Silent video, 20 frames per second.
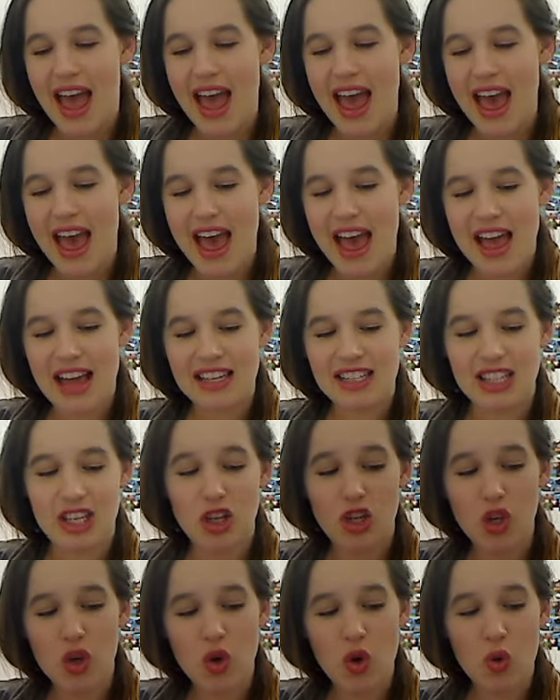and
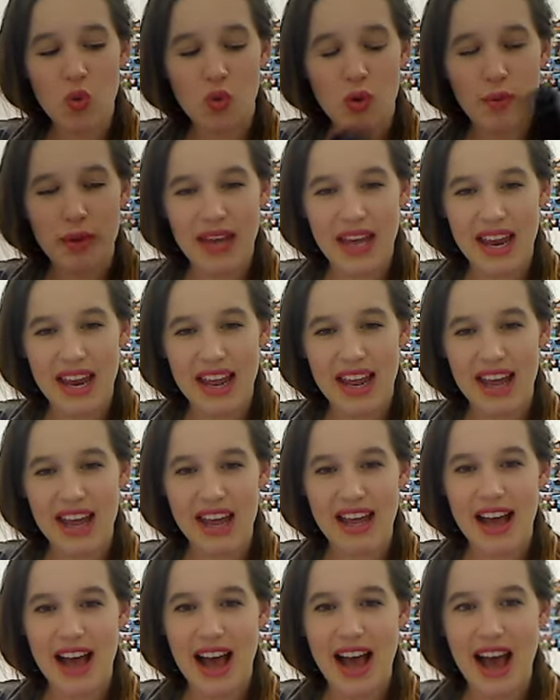you will be
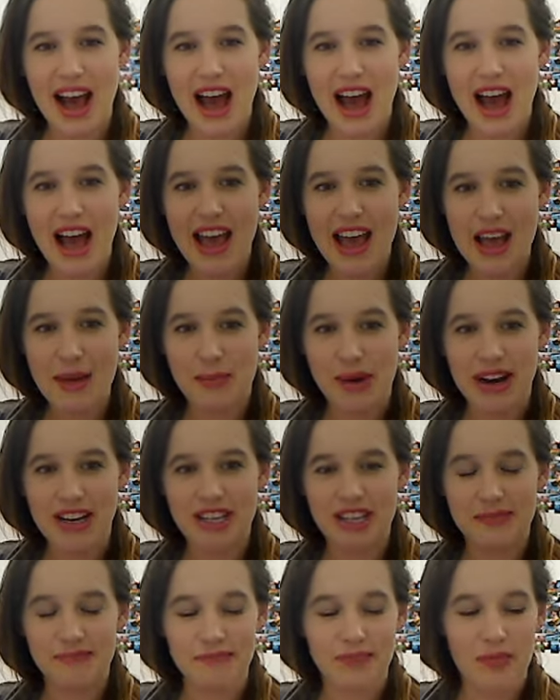getting a
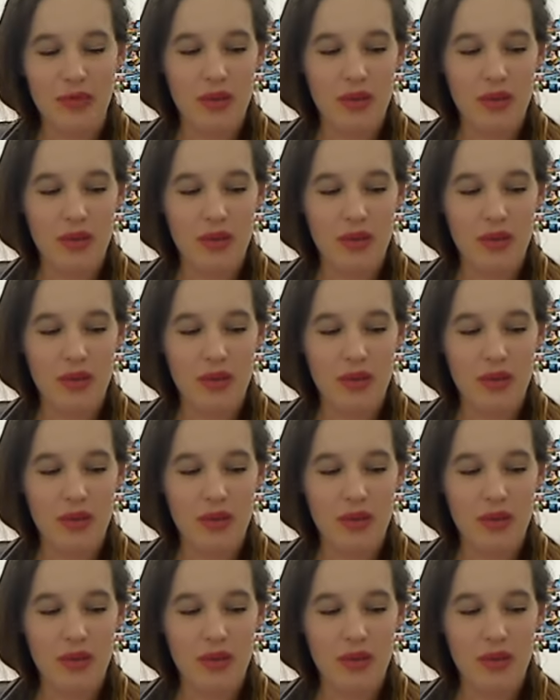hairbrush.